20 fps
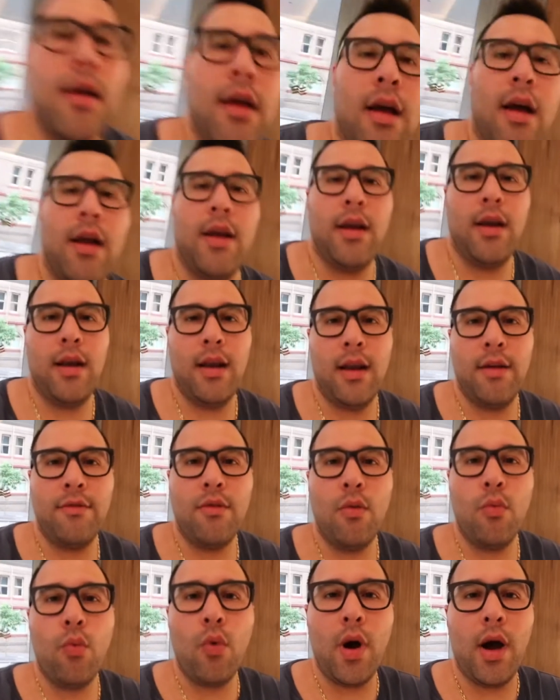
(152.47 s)
and in
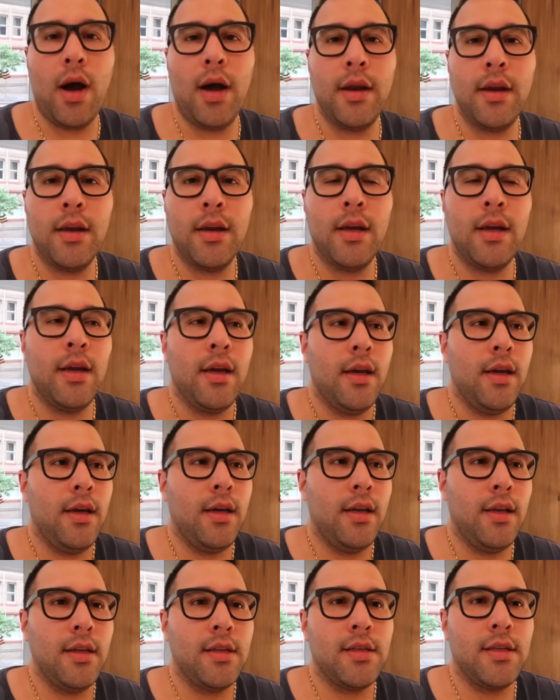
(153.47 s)
level 1
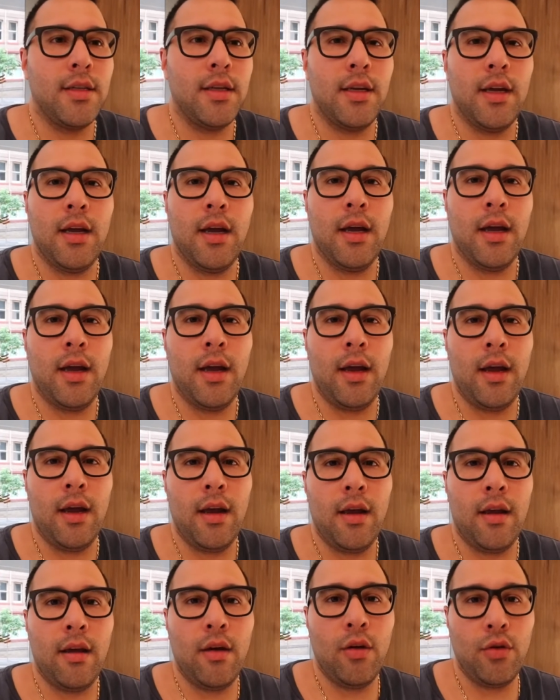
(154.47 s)
it is the
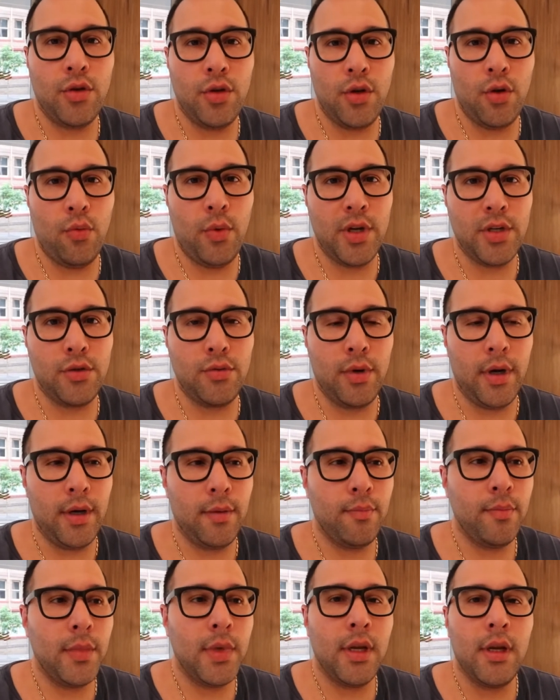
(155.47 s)
hotel restaurant
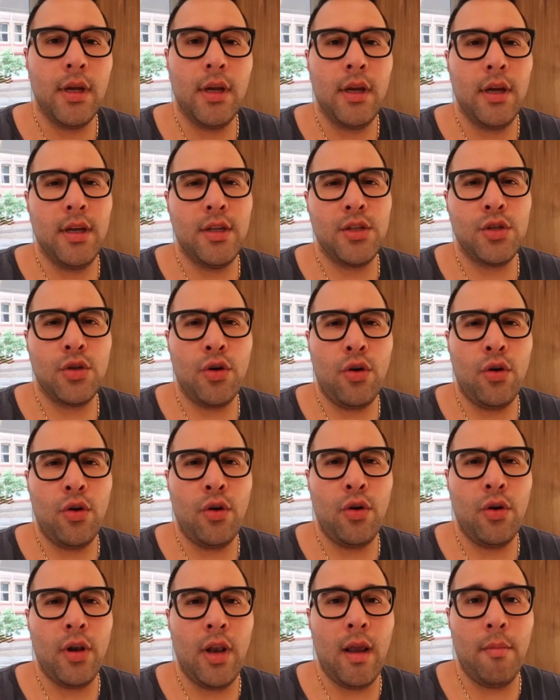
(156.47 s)
it's
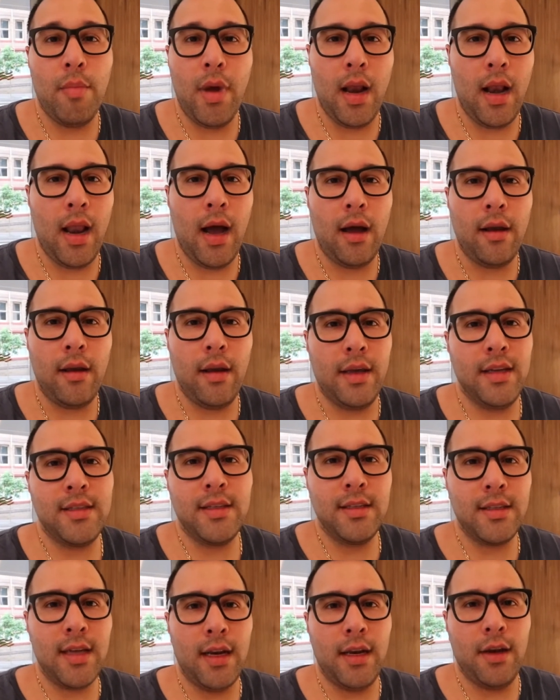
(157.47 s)
called La Bella it's
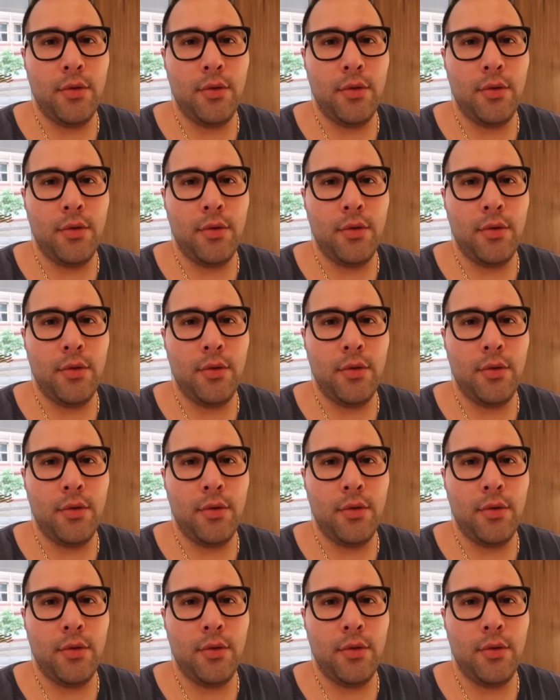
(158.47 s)
Italian